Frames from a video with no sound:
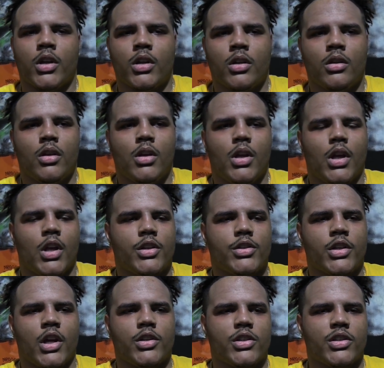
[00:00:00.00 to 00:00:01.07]
And
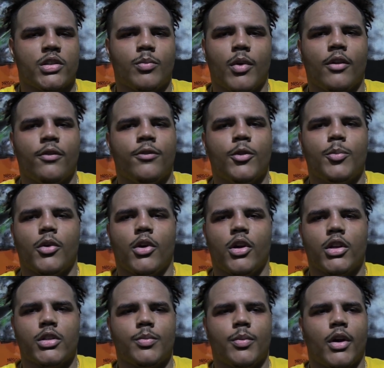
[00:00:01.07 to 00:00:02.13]
it's not just about
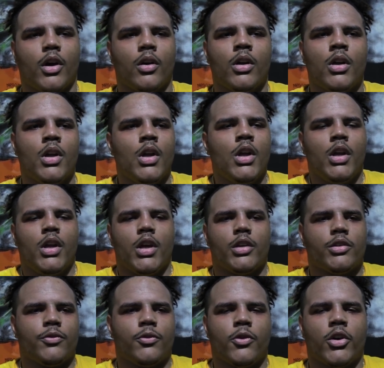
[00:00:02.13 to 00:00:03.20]
football, it's about,
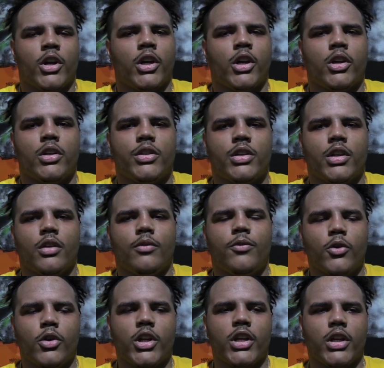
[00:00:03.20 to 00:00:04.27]
it's a 40 year,
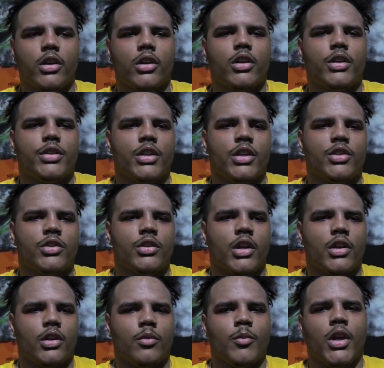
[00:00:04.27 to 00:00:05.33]
40 year decision
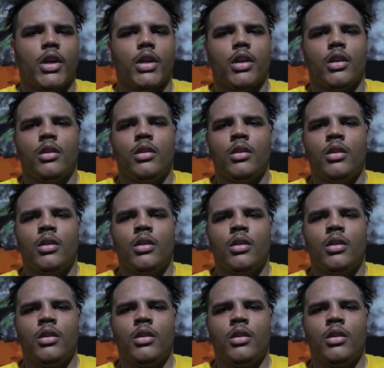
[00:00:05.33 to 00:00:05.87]
that you're making.